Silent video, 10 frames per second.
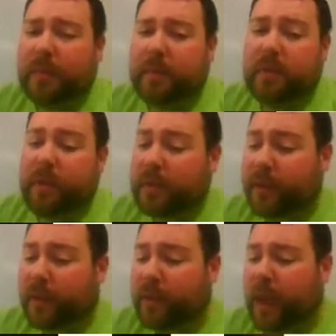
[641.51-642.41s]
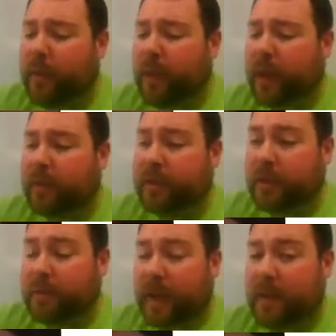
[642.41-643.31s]
So you have to figure that one out
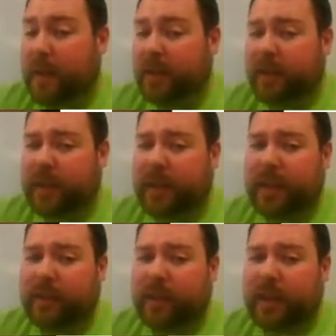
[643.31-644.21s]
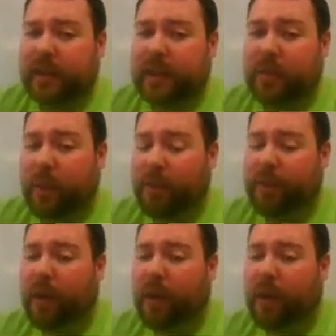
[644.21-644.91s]
just by measuring it and trying to see what